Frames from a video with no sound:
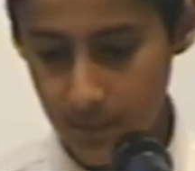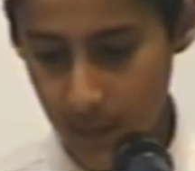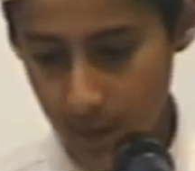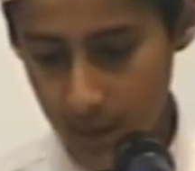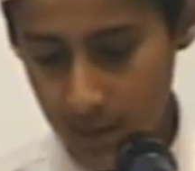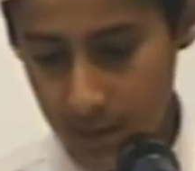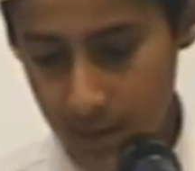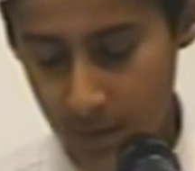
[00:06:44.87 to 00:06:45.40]

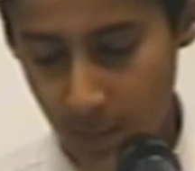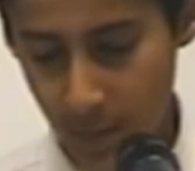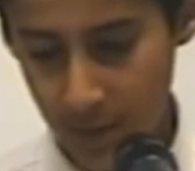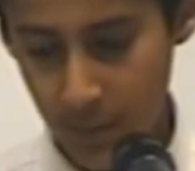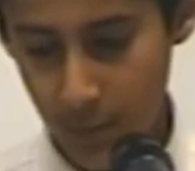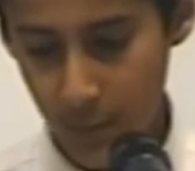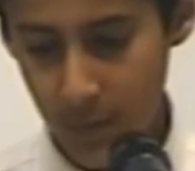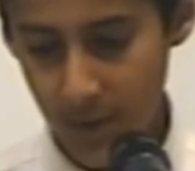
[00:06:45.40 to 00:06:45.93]
The man
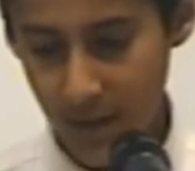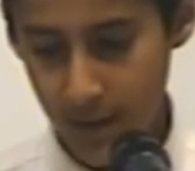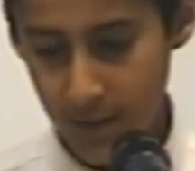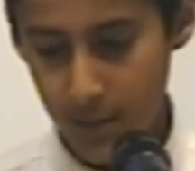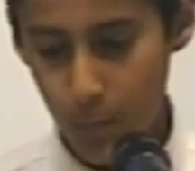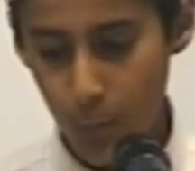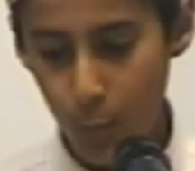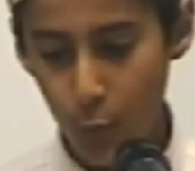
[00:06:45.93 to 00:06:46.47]
replied,
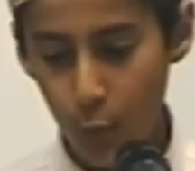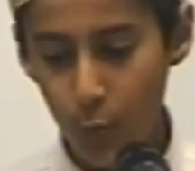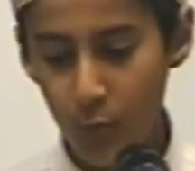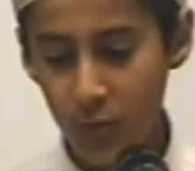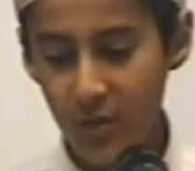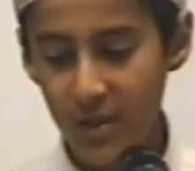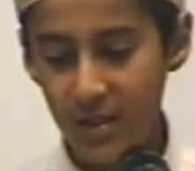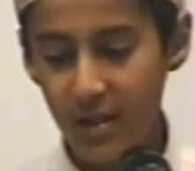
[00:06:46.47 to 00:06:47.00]
more
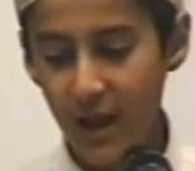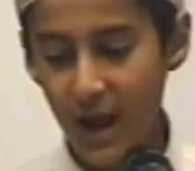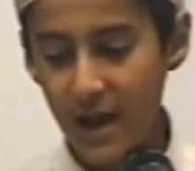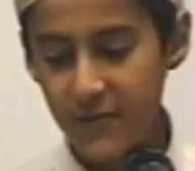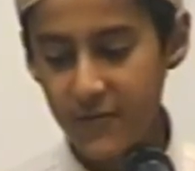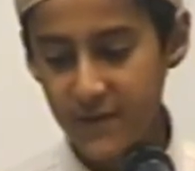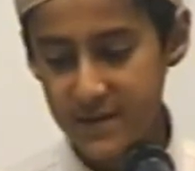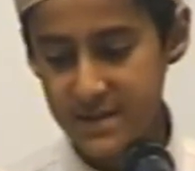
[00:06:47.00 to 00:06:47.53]
than life
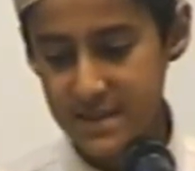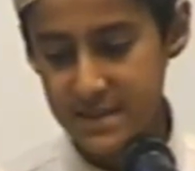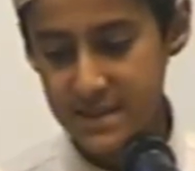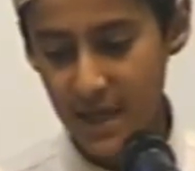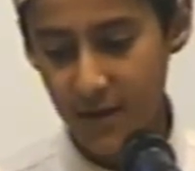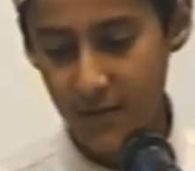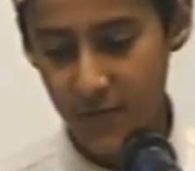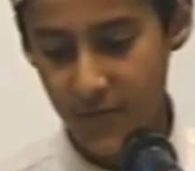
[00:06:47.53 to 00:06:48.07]

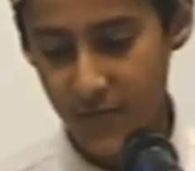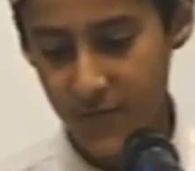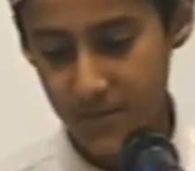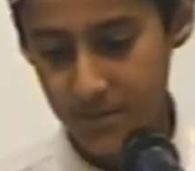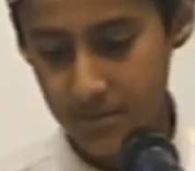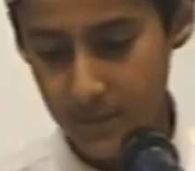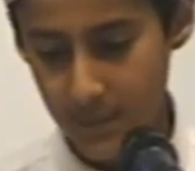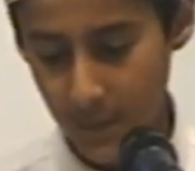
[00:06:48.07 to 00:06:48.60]
itself.
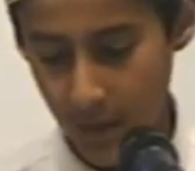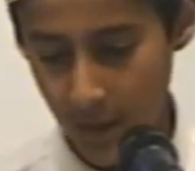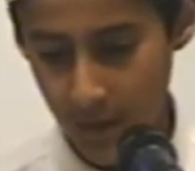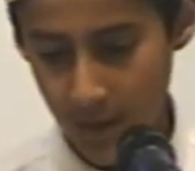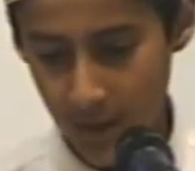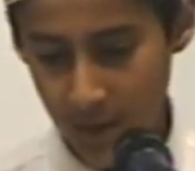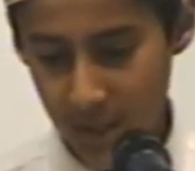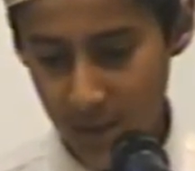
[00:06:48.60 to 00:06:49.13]

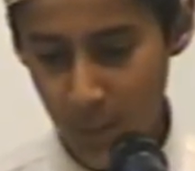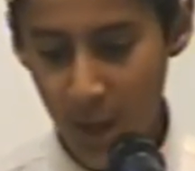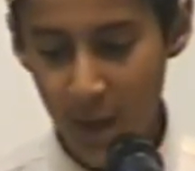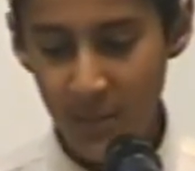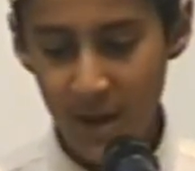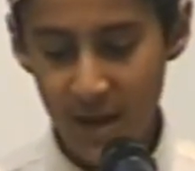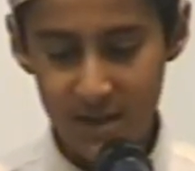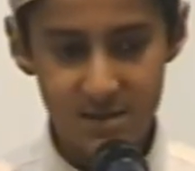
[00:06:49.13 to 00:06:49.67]
Imam
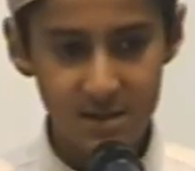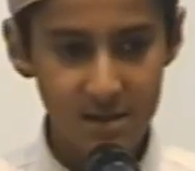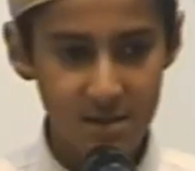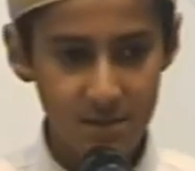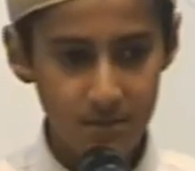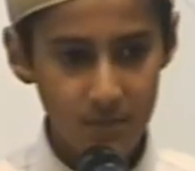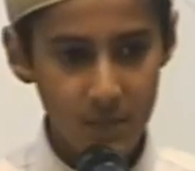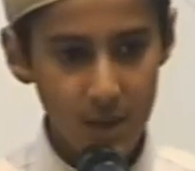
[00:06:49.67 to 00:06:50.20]
asked,
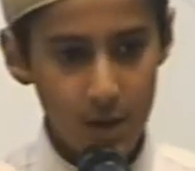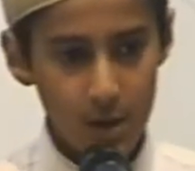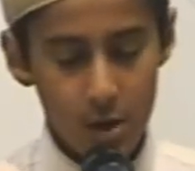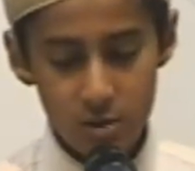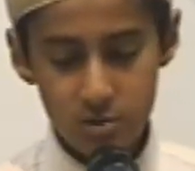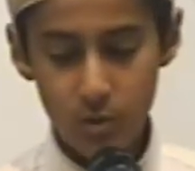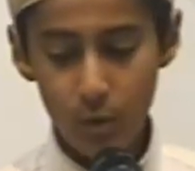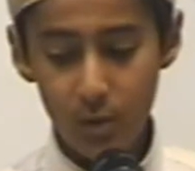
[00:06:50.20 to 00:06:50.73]

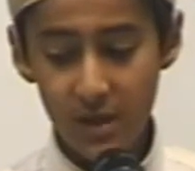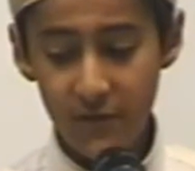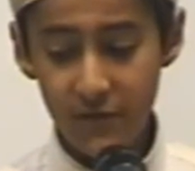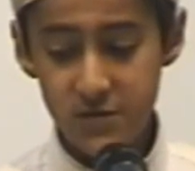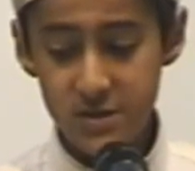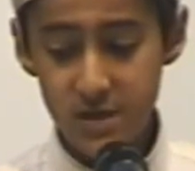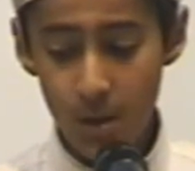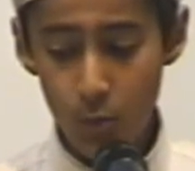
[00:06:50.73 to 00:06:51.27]
so if
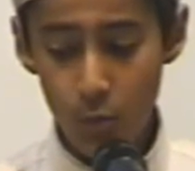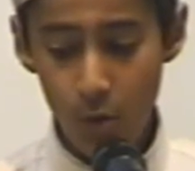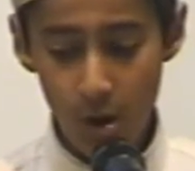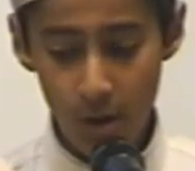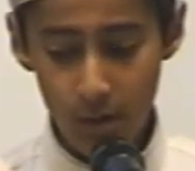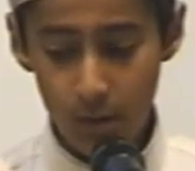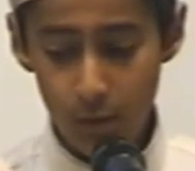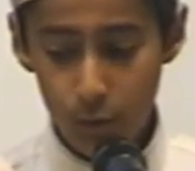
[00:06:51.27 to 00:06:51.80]
someone
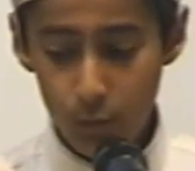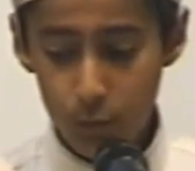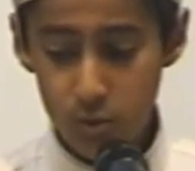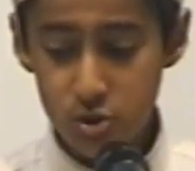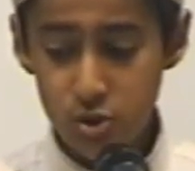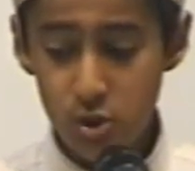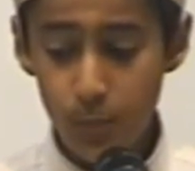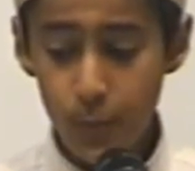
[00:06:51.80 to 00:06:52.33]
was to
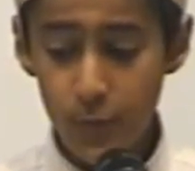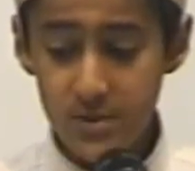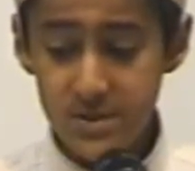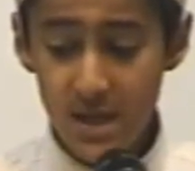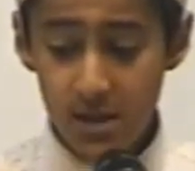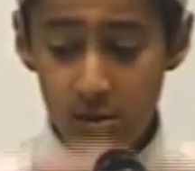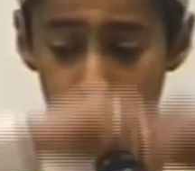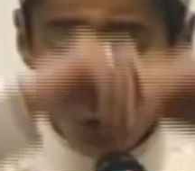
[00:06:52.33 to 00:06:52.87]

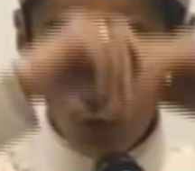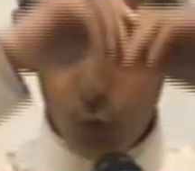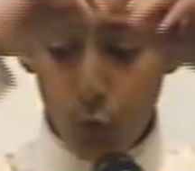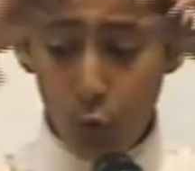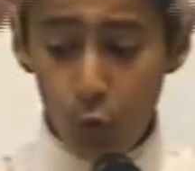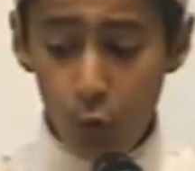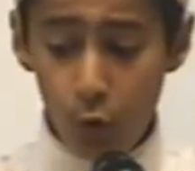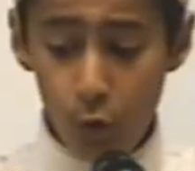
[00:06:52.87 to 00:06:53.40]
present
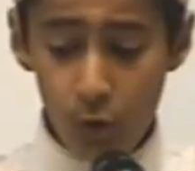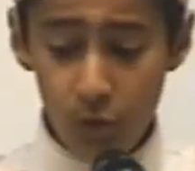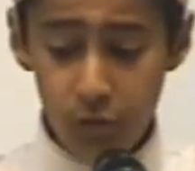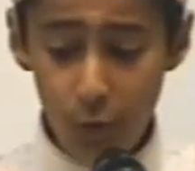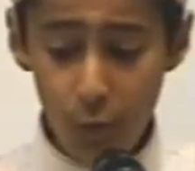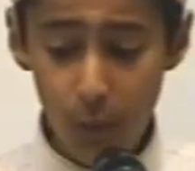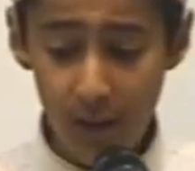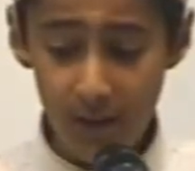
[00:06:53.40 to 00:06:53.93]
all the
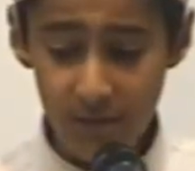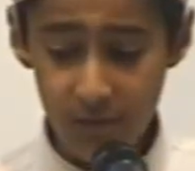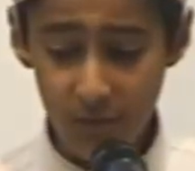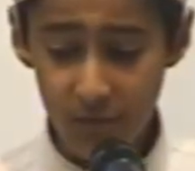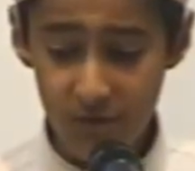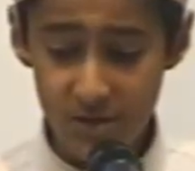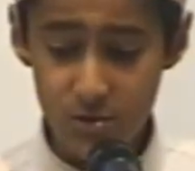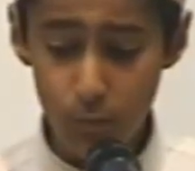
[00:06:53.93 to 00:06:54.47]
wealth of this
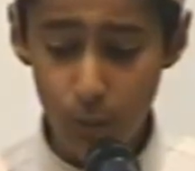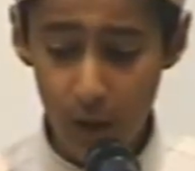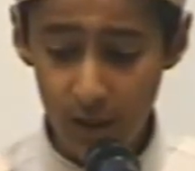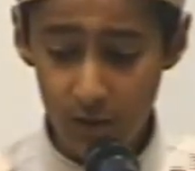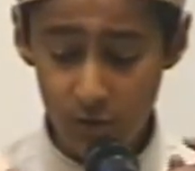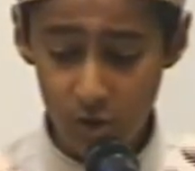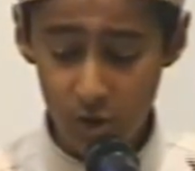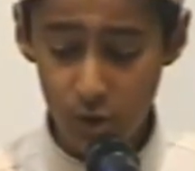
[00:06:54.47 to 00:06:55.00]
world to
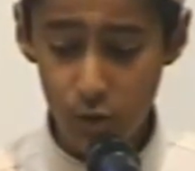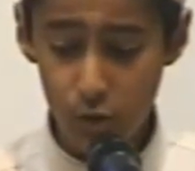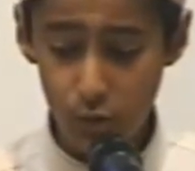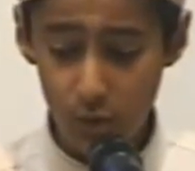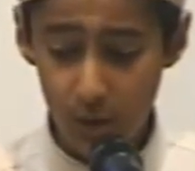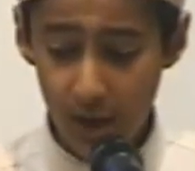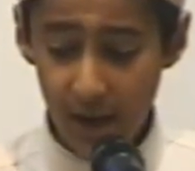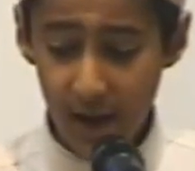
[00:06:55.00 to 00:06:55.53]
you
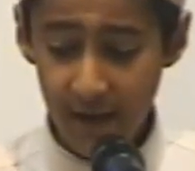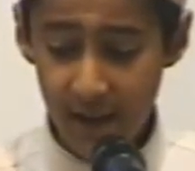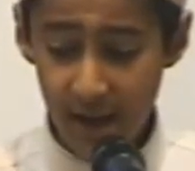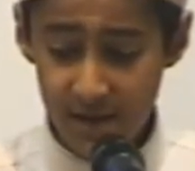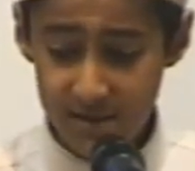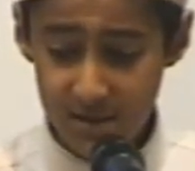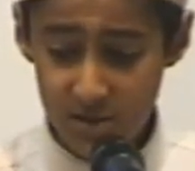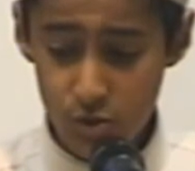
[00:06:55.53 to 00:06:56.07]
and
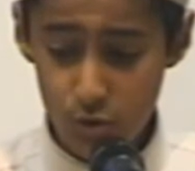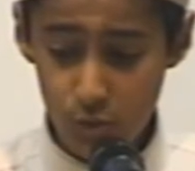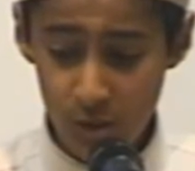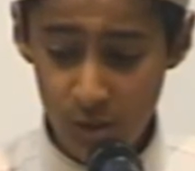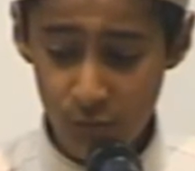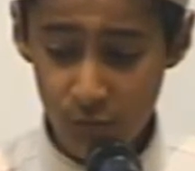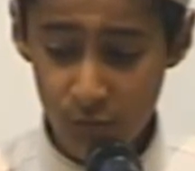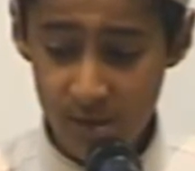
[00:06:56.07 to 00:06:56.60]
asks you in
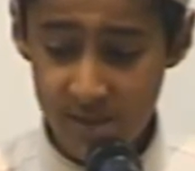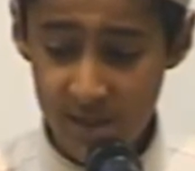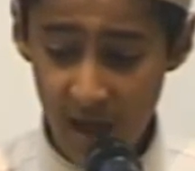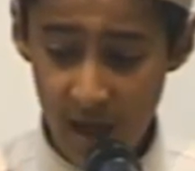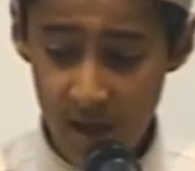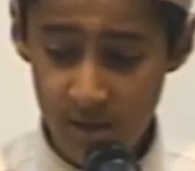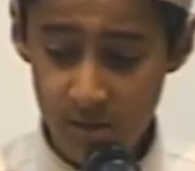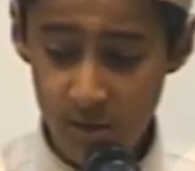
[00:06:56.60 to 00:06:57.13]
return
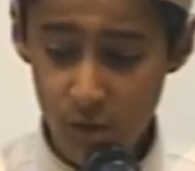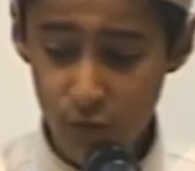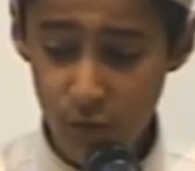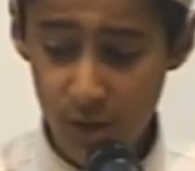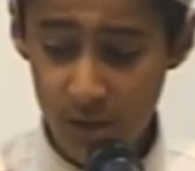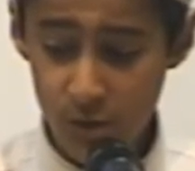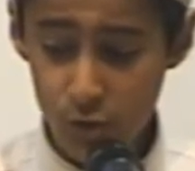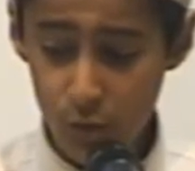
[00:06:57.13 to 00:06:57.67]
to trade
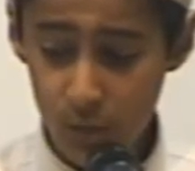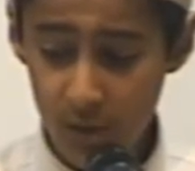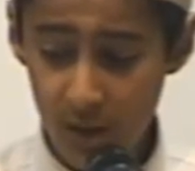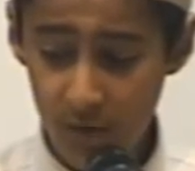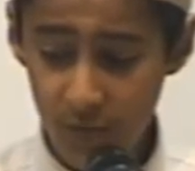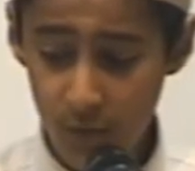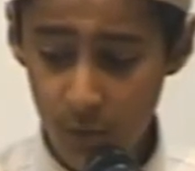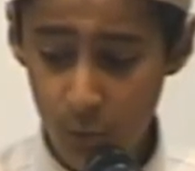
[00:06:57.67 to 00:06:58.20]
your love for
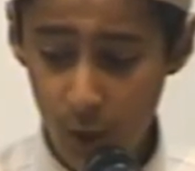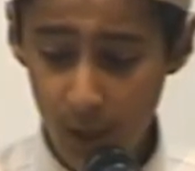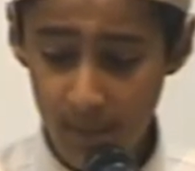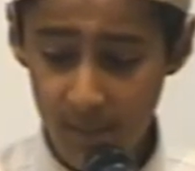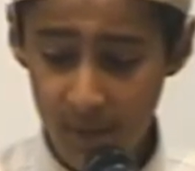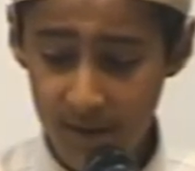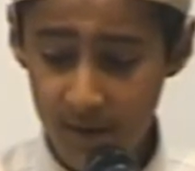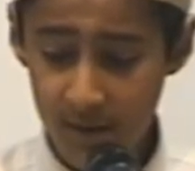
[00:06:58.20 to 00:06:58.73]
Muhammad
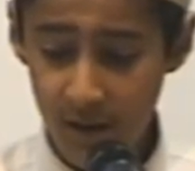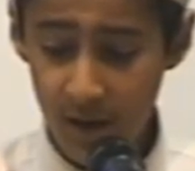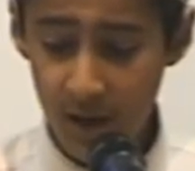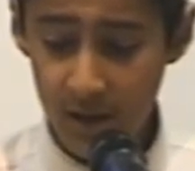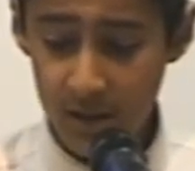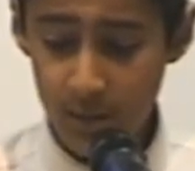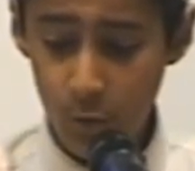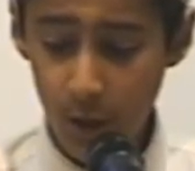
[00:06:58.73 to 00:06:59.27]
and Ali
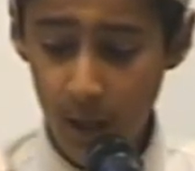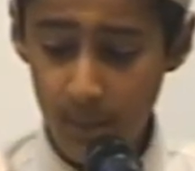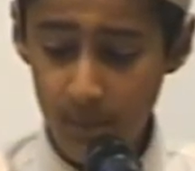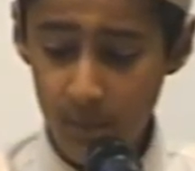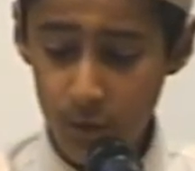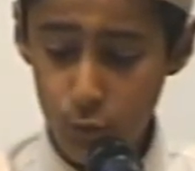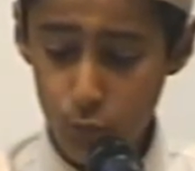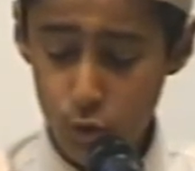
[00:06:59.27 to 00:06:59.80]
Muhammad,
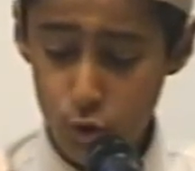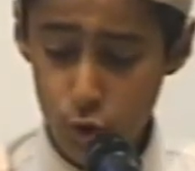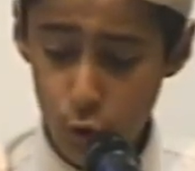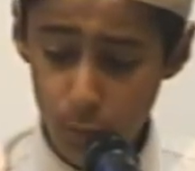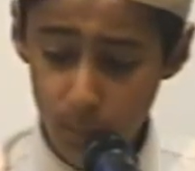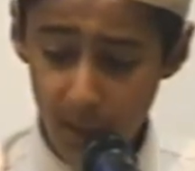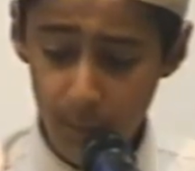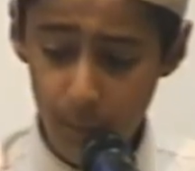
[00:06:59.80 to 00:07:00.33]
would you be
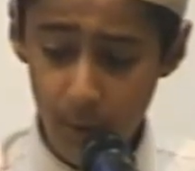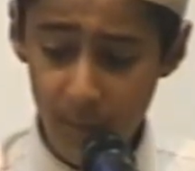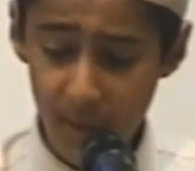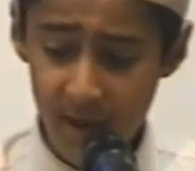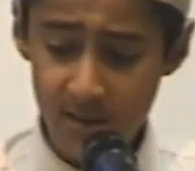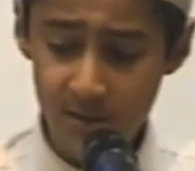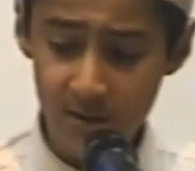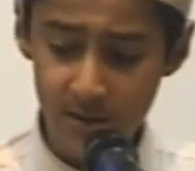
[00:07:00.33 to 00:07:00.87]
prepared
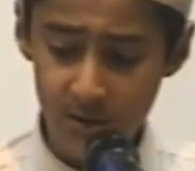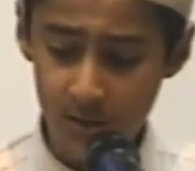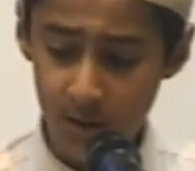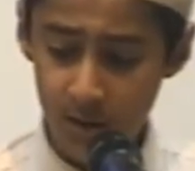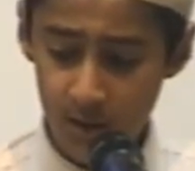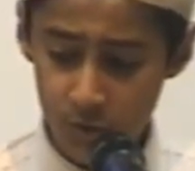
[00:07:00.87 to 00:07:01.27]
to do